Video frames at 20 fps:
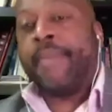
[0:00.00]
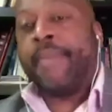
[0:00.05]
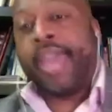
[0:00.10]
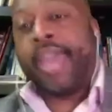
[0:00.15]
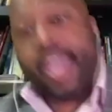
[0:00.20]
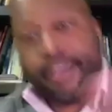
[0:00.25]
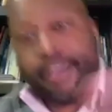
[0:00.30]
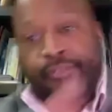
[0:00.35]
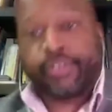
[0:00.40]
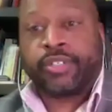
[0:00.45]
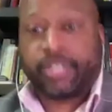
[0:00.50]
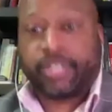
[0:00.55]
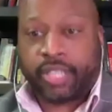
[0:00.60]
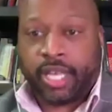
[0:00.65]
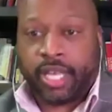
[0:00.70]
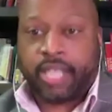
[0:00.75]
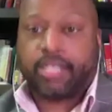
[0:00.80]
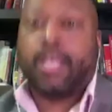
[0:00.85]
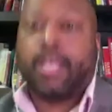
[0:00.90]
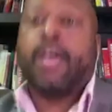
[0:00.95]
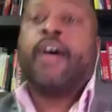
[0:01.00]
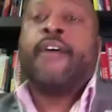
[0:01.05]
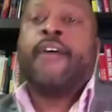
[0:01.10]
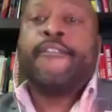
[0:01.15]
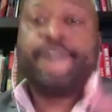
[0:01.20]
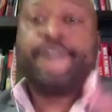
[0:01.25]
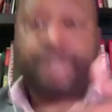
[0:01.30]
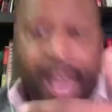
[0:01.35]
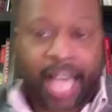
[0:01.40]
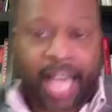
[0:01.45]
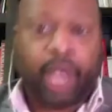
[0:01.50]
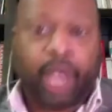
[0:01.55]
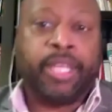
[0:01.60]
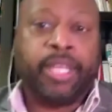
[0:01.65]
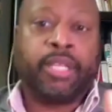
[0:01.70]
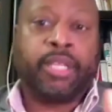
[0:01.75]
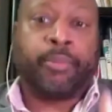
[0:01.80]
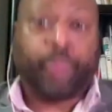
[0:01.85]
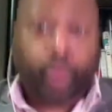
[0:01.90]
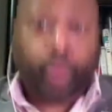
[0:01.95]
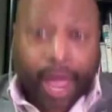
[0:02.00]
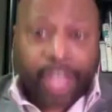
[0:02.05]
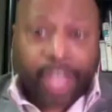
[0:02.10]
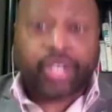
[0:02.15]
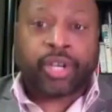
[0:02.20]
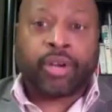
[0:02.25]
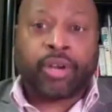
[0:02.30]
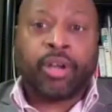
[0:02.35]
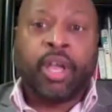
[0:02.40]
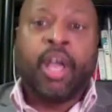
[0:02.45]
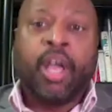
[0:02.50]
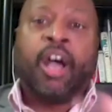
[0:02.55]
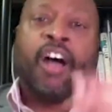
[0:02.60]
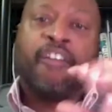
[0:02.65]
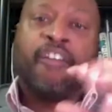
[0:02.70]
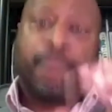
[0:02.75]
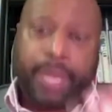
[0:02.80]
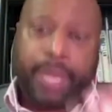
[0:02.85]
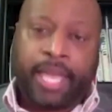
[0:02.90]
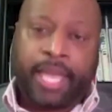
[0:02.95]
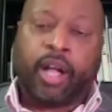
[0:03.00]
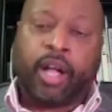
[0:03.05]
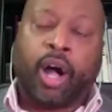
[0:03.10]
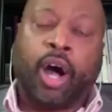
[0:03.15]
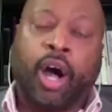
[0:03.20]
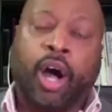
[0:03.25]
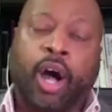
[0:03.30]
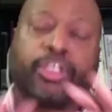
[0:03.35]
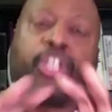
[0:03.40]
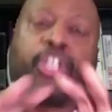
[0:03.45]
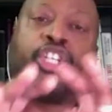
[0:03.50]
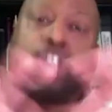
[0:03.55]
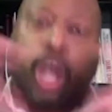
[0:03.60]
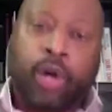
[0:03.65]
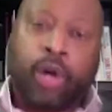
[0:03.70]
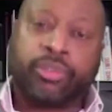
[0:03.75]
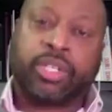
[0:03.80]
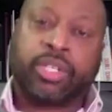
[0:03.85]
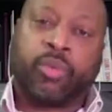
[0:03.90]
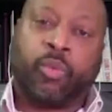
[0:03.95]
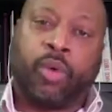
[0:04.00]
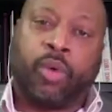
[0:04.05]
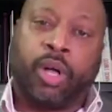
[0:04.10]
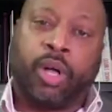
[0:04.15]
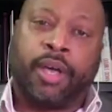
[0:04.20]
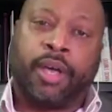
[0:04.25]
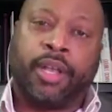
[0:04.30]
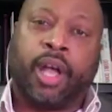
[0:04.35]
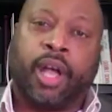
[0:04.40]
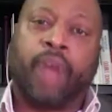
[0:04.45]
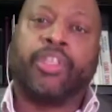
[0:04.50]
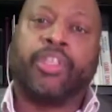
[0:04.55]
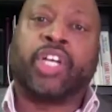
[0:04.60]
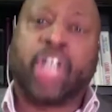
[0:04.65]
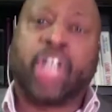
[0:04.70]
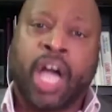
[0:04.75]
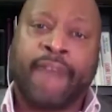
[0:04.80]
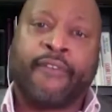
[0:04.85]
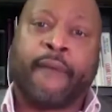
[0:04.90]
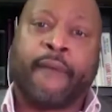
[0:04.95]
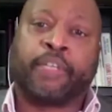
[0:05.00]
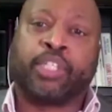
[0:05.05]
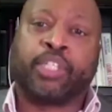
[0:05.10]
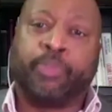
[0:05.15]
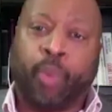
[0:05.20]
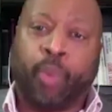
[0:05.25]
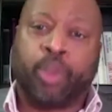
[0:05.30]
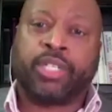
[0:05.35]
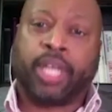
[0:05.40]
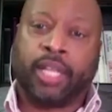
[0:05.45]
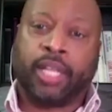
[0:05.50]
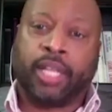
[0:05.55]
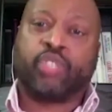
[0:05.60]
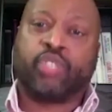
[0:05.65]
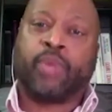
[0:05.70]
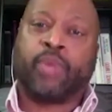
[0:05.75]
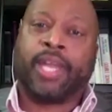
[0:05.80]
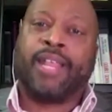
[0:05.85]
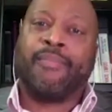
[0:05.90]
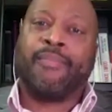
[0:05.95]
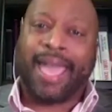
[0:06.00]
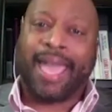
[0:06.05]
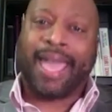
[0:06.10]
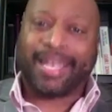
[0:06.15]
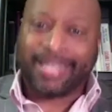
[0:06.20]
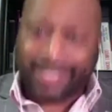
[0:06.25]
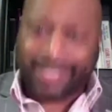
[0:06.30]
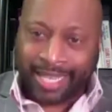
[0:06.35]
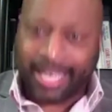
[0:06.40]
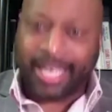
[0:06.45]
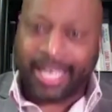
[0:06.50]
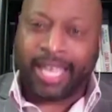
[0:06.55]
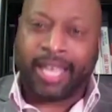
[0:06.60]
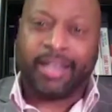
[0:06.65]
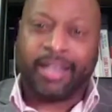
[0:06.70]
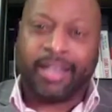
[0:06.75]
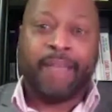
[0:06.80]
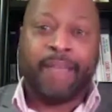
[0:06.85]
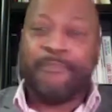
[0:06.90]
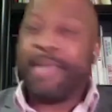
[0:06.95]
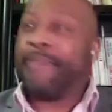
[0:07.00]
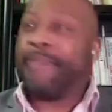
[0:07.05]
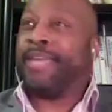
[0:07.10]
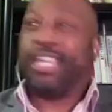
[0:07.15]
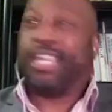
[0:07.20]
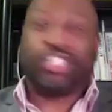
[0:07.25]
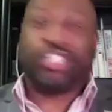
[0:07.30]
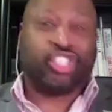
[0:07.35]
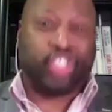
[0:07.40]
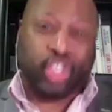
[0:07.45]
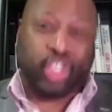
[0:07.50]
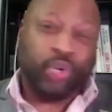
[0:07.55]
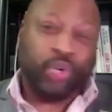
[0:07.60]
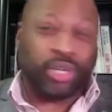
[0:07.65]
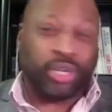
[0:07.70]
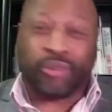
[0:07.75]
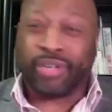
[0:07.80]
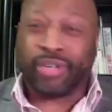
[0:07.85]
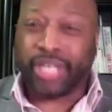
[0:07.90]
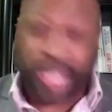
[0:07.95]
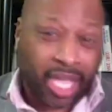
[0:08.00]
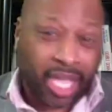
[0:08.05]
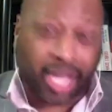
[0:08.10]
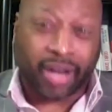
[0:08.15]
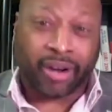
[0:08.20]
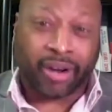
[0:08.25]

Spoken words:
ever since, following the pressure of being called the chosen one on the cover of a Sports Illustrated magazine, maybe his junior year.